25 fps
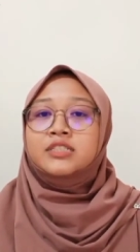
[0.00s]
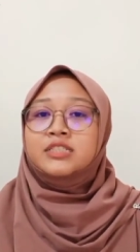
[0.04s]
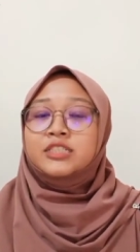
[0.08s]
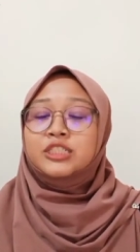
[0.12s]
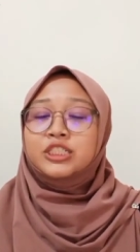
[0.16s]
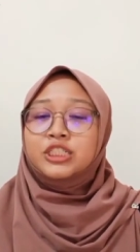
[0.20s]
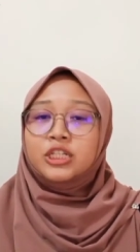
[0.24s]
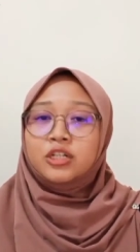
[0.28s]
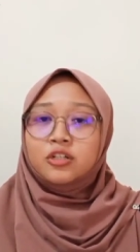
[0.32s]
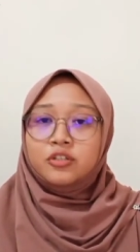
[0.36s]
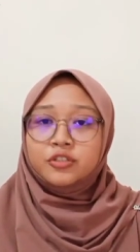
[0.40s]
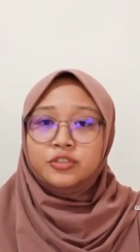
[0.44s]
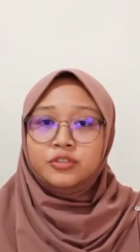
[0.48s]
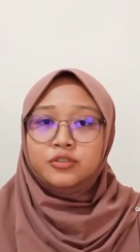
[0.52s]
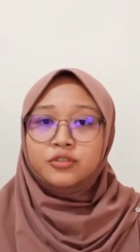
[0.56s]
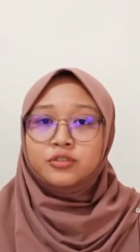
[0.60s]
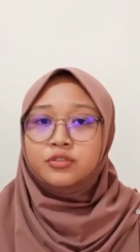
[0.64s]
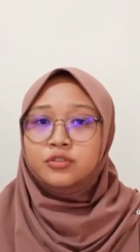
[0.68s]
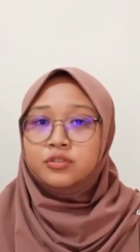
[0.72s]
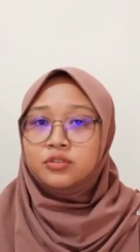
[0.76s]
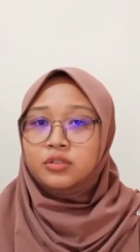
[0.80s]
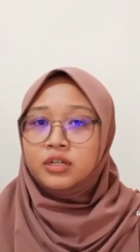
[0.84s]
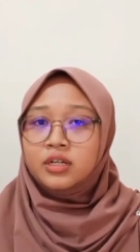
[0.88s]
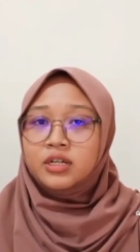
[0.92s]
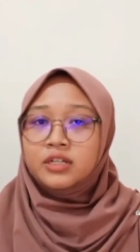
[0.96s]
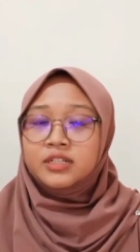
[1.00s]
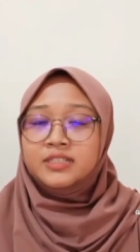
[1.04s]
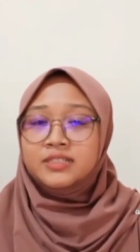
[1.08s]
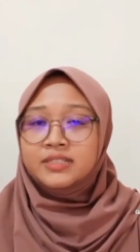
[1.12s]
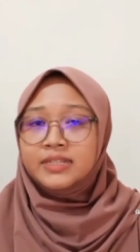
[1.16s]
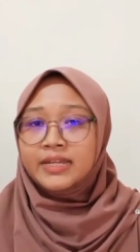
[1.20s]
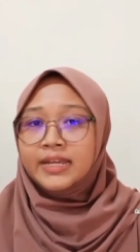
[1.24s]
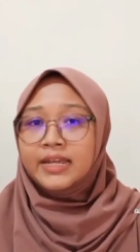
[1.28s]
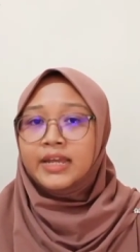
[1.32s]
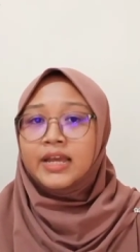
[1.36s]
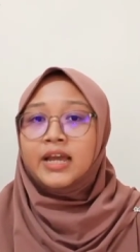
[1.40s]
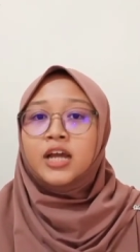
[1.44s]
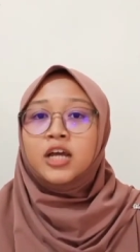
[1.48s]
She also
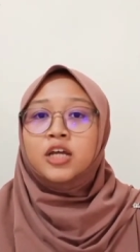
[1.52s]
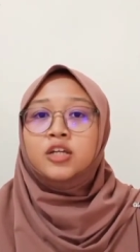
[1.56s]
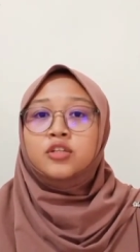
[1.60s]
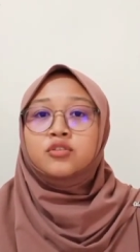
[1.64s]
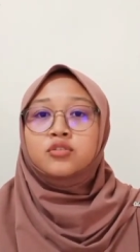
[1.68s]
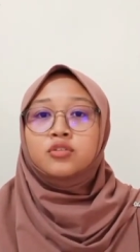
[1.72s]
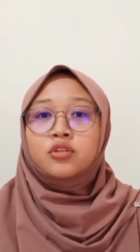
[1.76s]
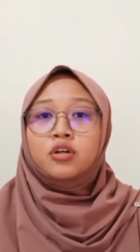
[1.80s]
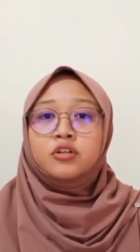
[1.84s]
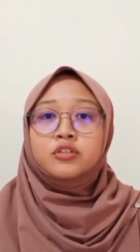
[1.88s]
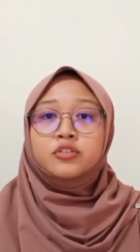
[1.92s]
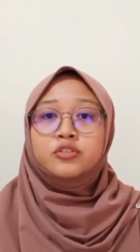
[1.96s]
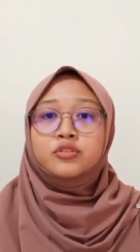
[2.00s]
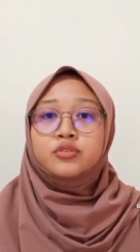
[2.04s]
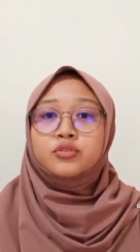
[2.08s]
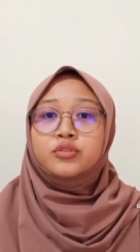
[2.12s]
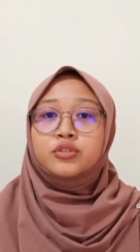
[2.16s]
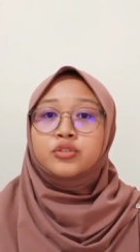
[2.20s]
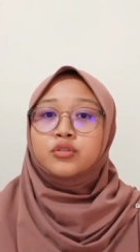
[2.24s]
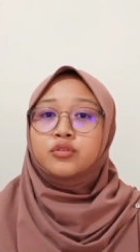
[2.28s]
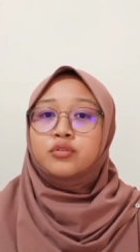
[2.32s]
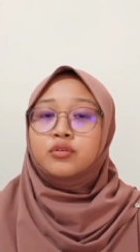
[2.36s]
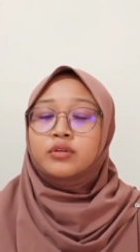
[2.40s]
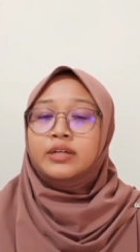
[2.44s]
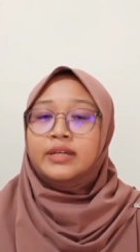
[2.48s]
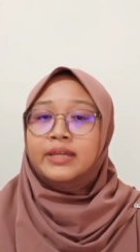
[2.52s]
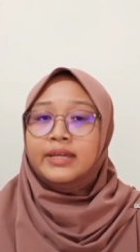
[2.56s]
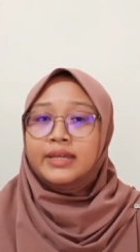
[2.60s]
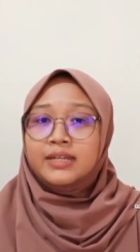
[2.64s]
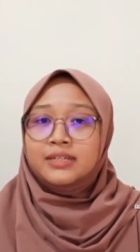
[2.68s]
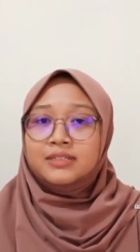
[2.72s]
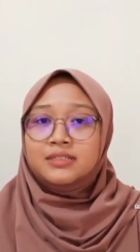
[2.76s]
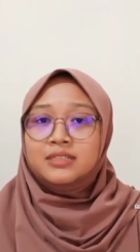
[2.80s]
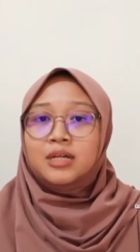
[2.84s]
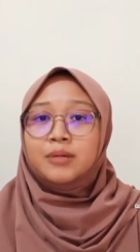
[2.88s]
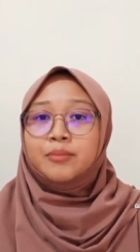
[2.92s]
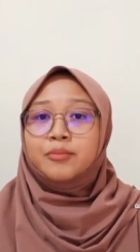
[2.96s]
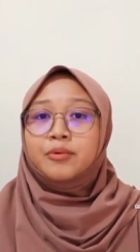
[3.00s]
talks to your
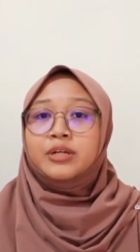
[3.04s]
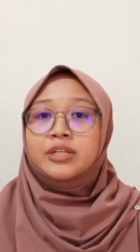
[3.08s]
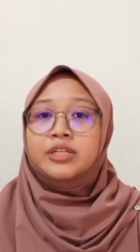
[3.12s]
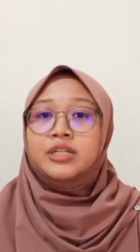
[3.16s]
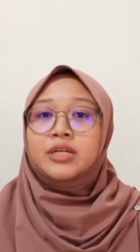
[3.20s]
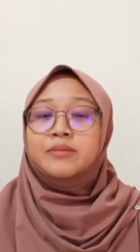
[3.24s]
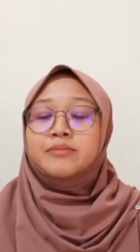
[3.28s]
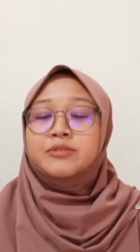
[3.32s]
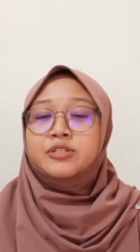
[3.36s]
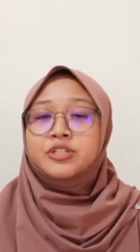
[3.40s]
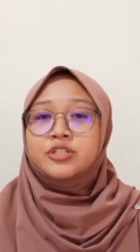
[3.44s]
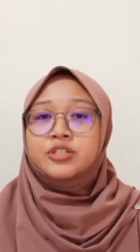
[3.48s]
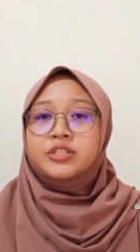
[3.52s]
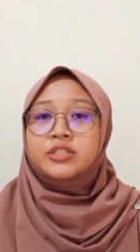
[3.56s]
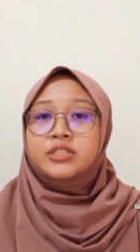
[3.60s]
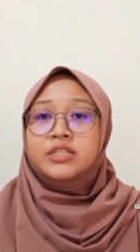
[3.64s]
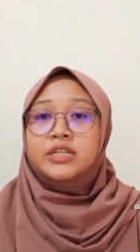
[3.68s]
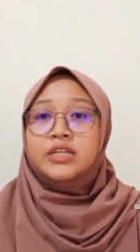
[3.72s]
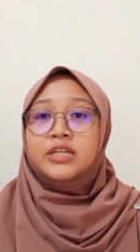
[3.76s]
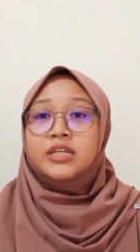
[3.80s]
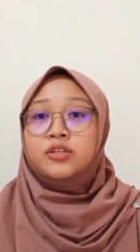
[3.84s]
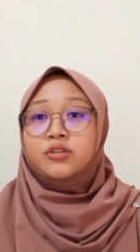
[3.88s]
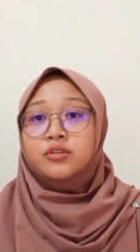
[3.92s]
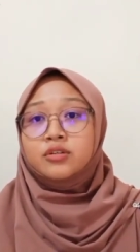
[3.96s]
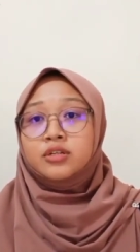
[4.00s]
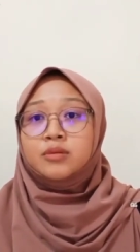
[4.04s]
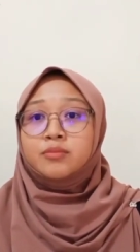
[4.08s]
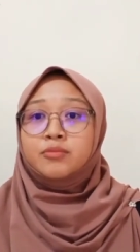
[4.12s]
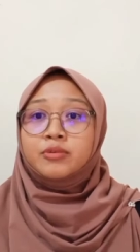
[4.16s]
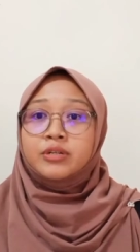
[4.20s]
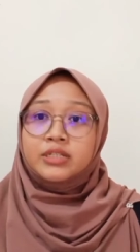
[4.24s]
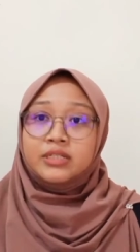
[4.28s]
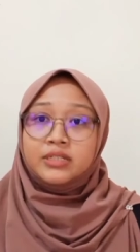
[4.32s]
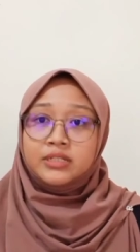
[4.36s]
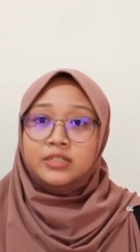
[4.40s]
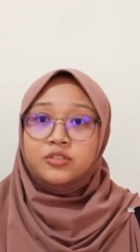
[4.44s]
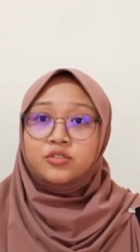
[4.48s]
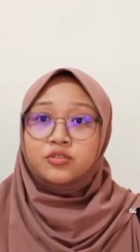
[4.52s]
kids about their maturity, not
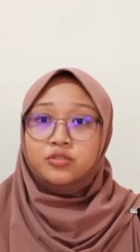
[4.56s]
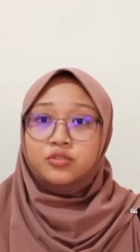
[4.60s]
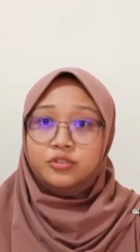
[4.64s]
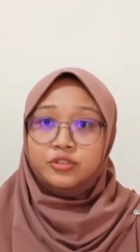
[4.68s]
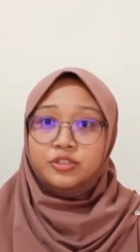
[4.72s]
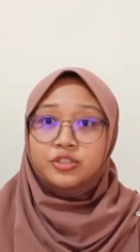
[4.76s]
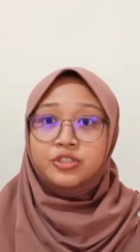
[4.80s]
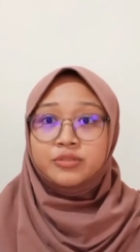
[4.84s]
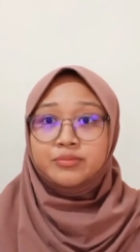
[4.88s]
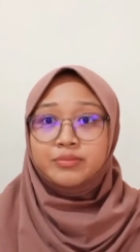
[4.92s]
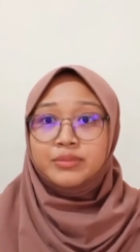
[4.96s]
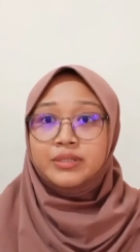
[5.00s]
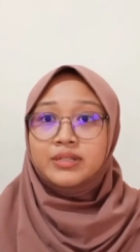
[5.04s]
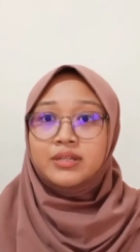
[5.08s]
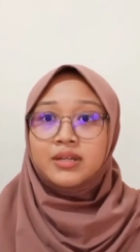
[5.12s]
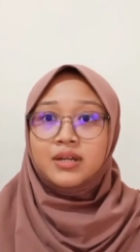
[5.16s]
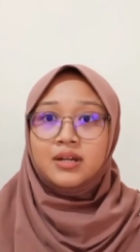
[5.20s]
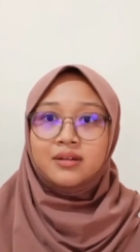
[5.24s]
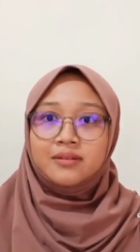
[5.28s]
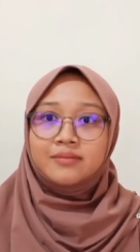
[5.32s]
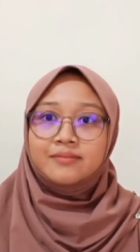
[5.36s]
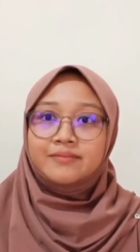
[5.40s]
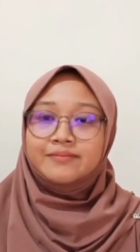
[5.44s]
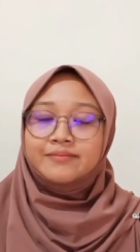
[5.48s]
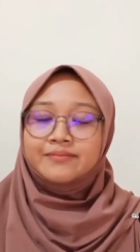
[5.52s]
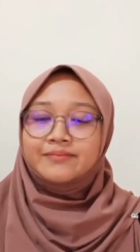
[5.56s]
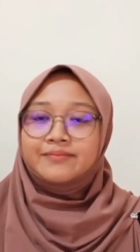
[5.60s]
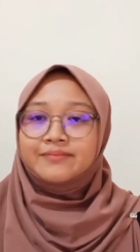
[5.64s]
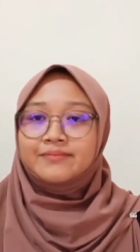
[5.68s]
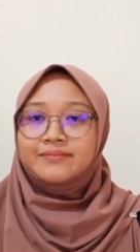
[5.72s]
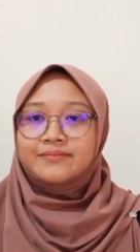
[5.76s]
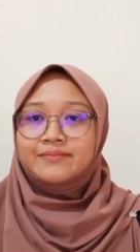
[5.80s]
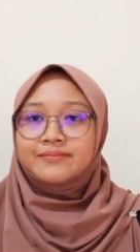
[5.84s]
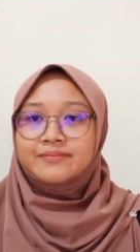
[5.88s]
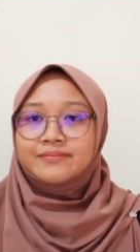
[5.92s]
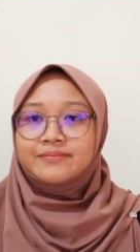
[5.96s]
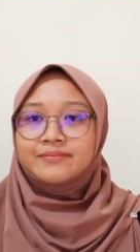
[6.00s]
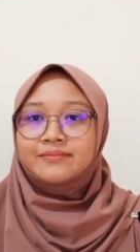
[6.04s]
about the social media.
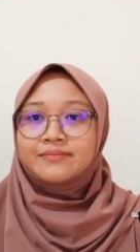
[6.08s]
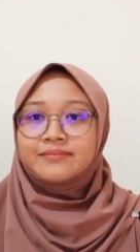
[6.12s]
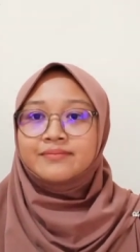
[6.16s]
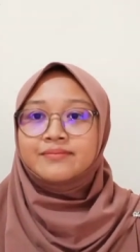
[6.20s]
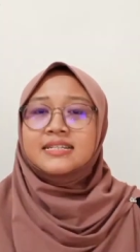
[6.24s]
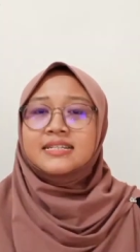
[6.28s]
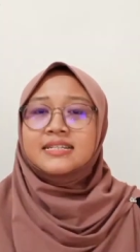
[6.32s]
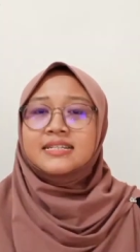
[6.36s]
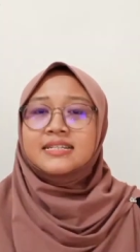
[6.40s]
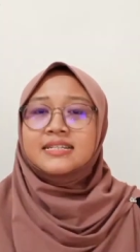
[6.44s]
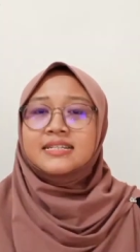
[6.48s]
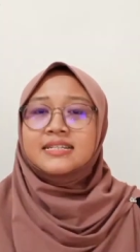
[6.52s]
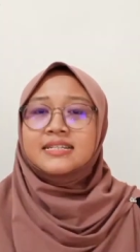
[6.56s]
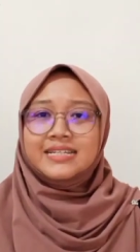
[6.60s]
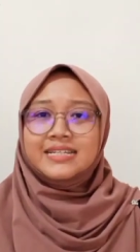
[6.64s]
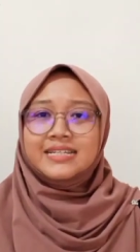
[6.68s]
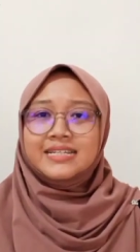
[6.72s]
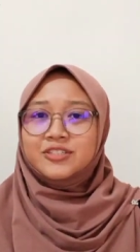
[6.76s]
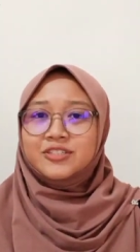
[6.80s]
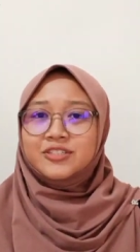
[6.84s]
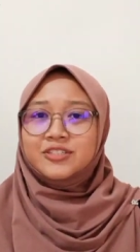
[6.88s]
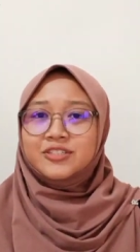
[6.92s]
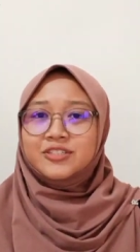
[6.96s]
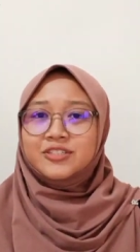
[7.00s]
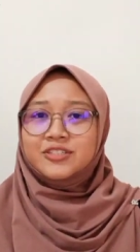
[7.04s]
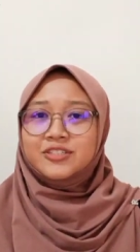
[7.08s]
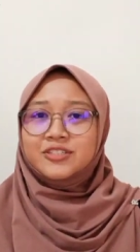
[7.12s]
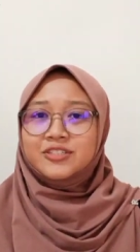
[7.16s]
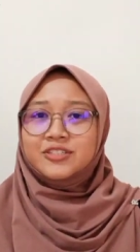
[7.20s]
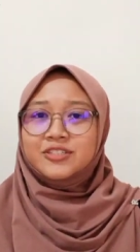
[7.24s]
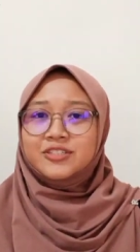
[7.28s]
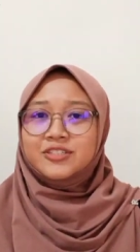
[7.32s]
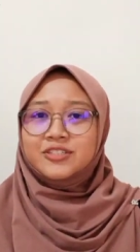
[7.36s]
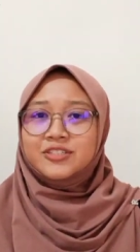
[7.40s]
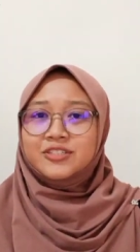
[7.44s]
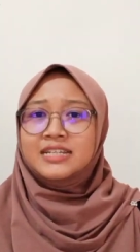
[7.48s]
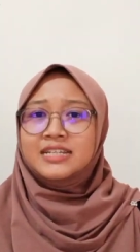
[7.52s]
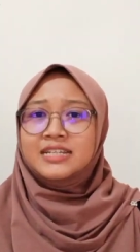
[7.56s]
Lastly, social media
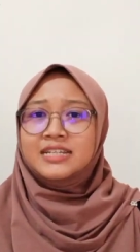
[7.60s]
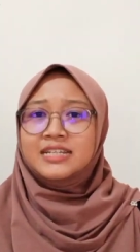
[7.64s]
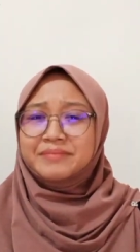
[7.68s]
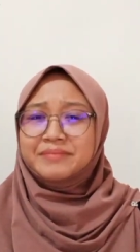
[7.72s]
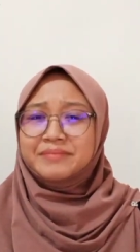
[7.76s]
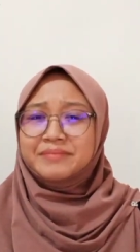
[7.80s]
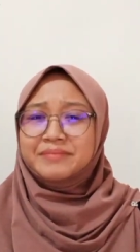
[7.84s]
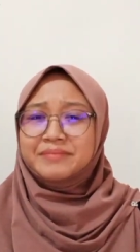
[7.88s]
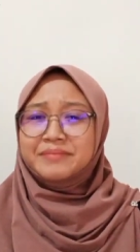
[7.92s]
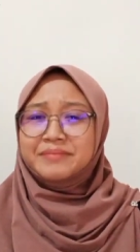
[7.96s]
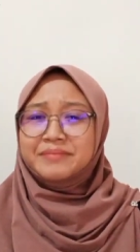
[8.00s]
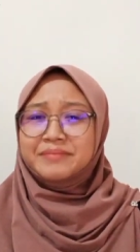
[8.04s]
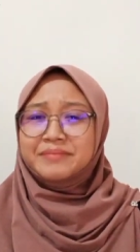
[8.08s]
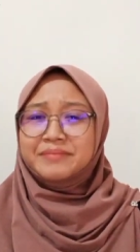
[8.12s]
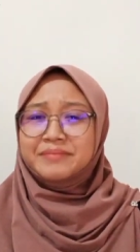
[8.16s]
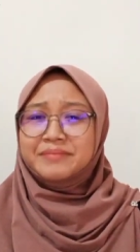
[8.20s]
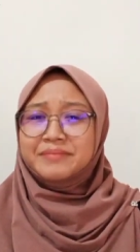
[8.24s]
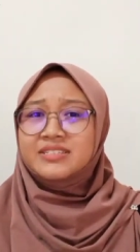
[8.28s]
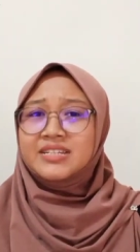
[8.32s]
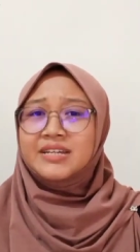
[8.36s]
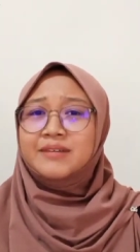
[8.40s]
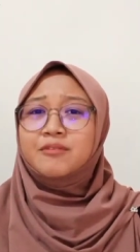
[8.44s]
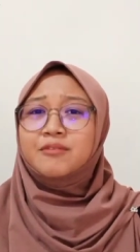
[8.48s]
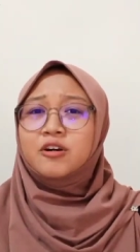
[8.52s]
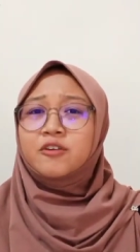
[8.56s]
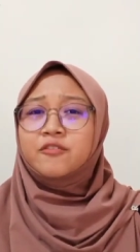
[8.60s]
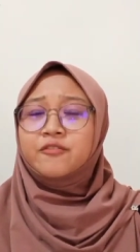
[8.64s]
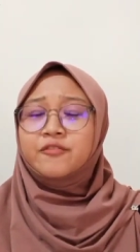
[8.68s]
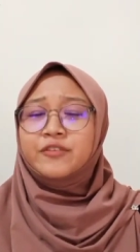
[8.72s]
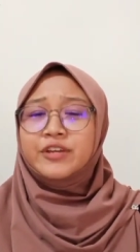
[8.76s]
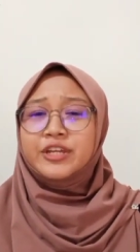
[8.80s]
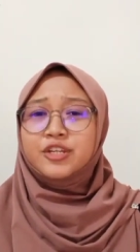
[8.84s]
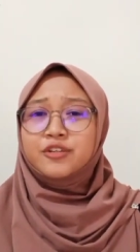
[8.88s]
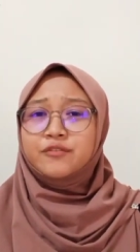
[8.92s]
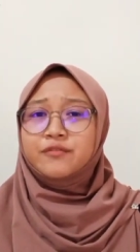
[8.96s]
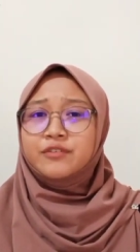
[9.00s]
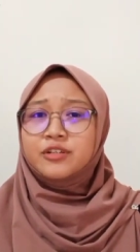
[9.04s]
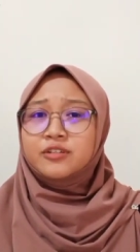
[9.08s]
has many different types of
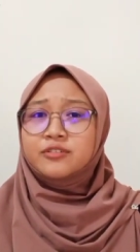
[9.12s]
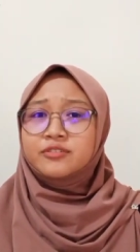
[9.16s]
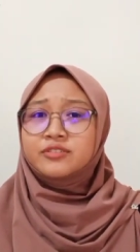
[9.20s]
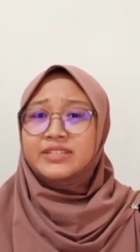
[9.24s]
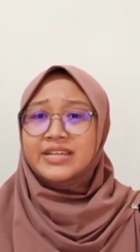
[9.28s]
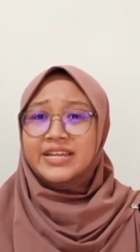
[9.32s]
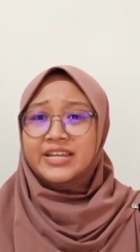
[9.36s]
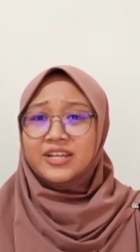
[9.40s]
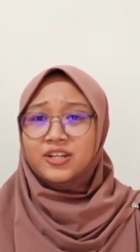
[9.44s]
individuals and